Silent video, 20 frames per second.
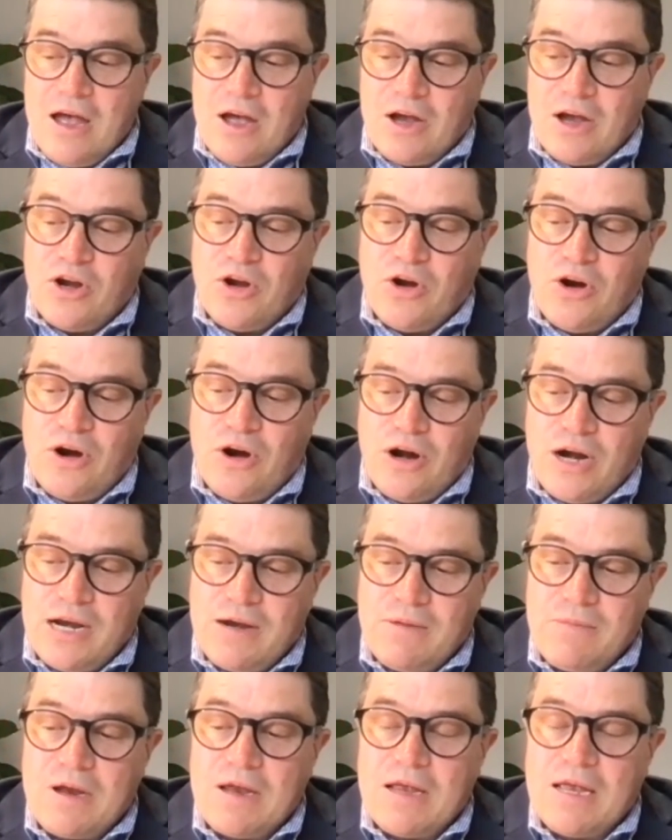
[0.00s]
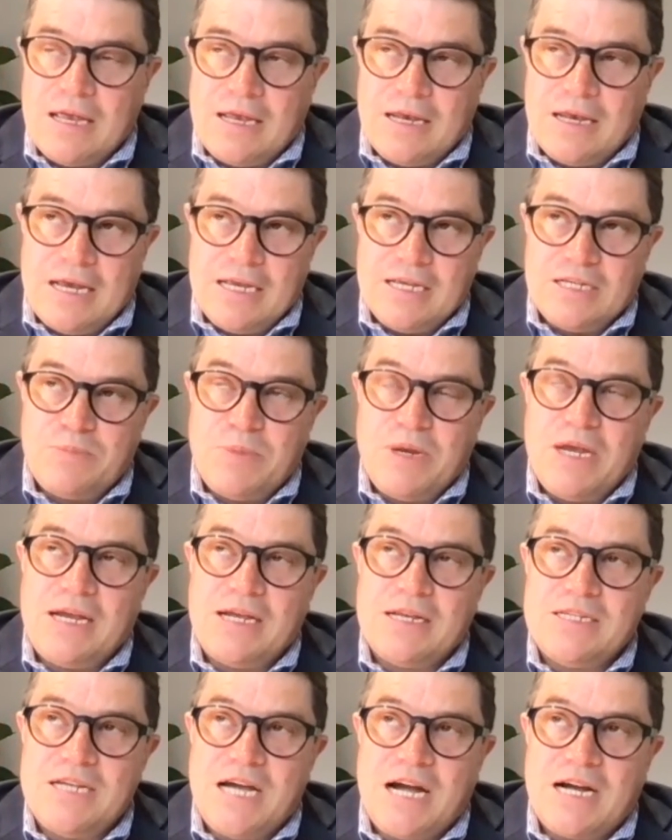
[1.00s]
occurring, has been
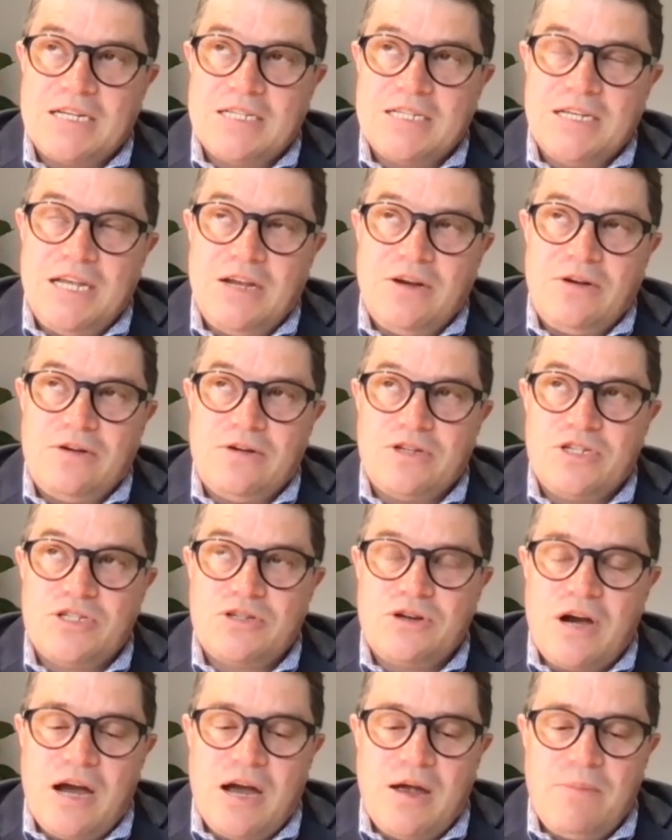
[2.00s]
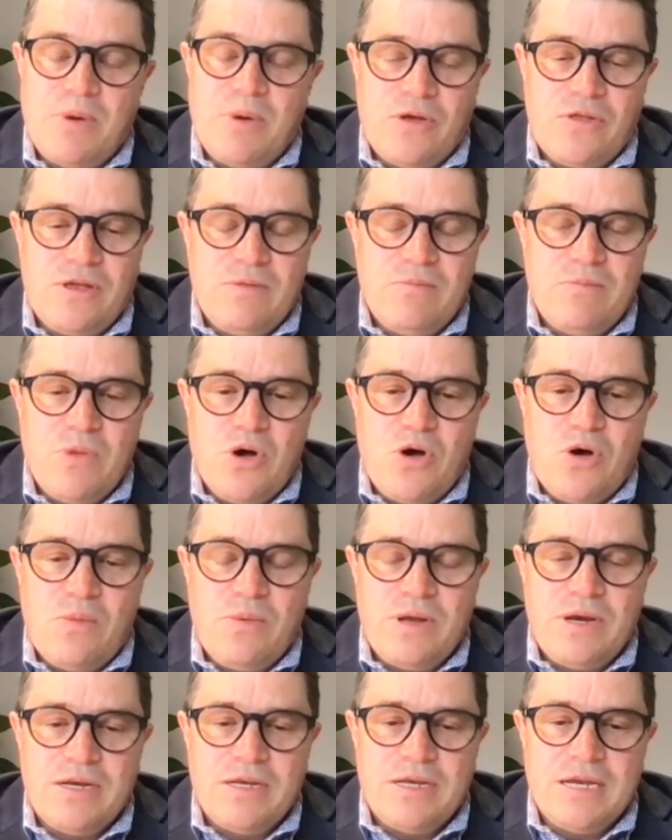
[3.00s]
conducted here in Australia, both in
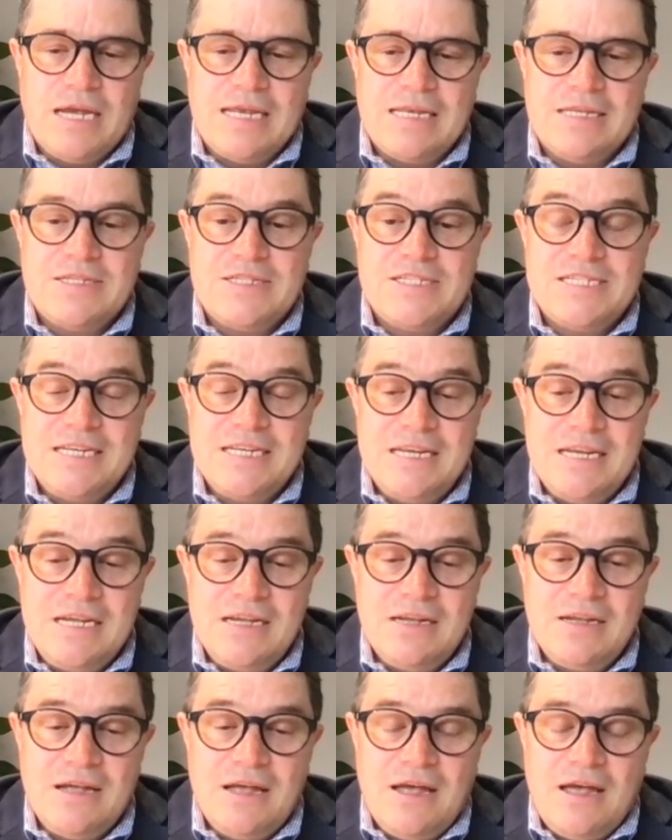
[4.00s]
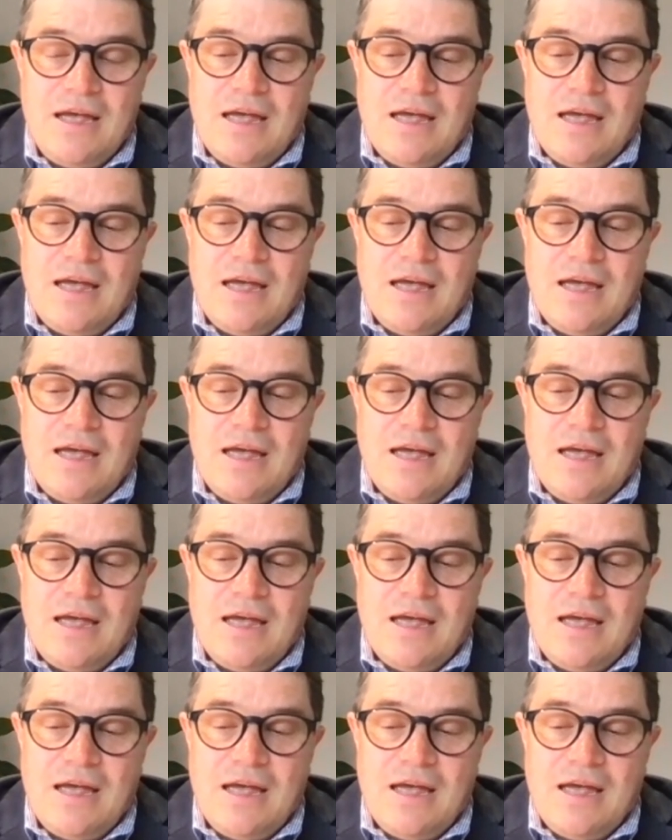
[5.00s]
Melbourne and Sydney,